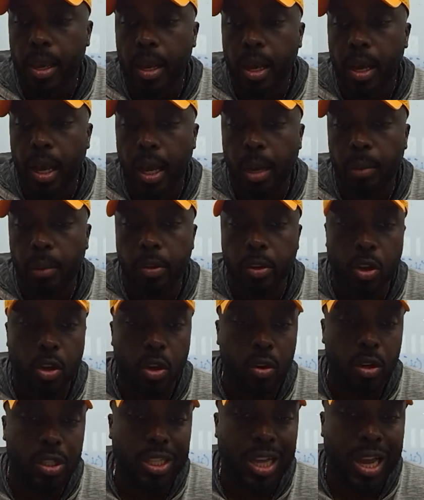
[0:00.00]
Then you go
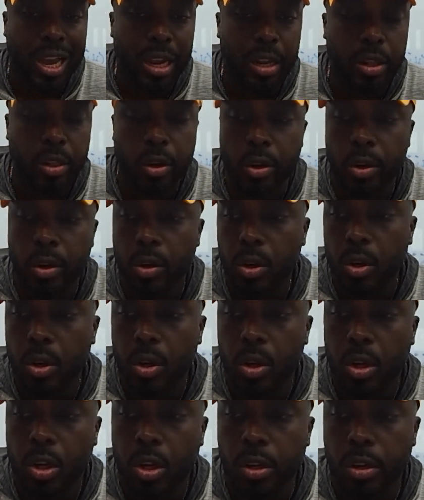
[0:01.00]
to Tyler.
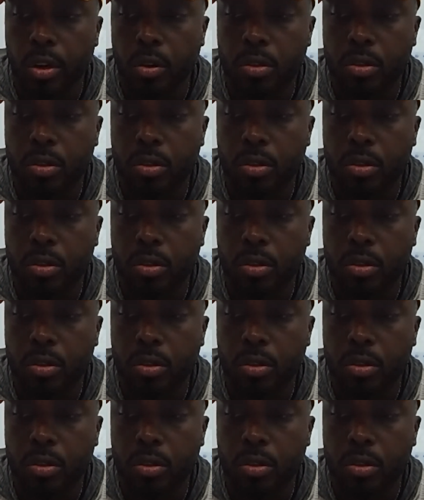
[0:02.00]
You know,